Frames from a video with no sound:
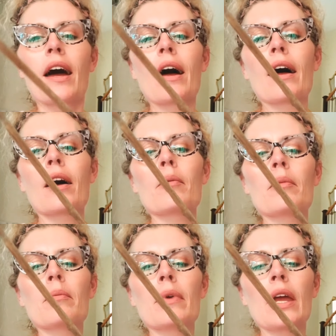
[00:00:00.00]

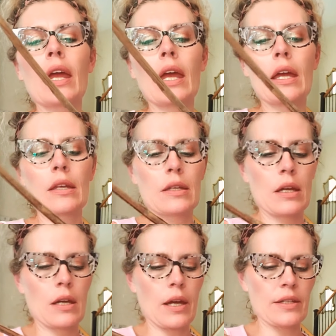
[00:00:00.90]
and
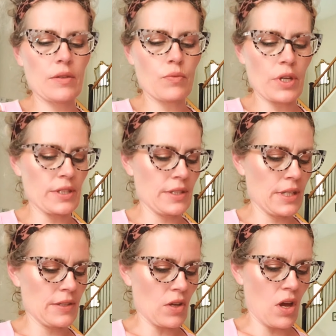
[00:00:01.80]
I did rinse
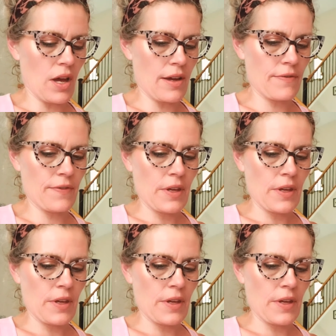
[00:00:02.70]
these off.